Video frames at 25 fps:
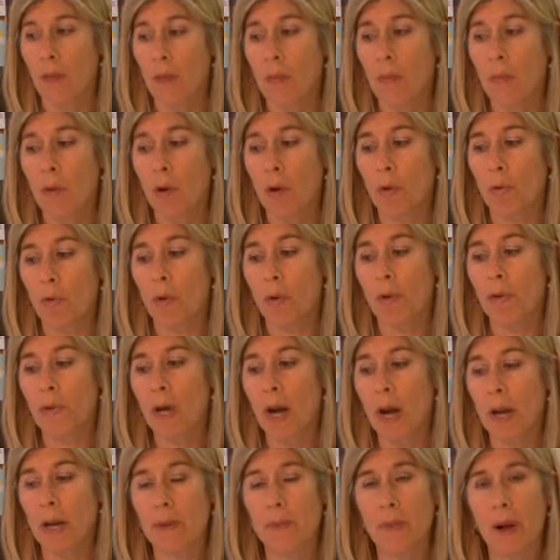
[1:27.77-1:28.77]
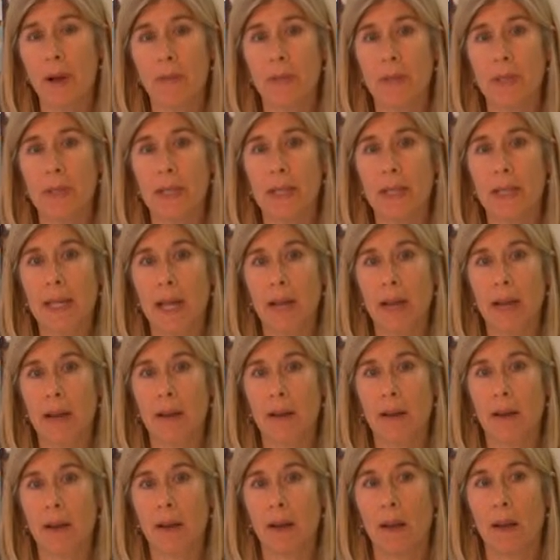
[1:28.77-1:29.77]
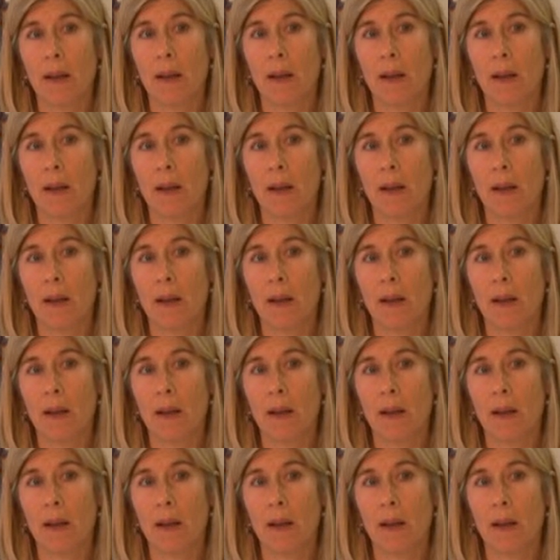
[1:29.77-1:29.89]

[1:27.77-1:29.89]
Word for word: the board will talk about this again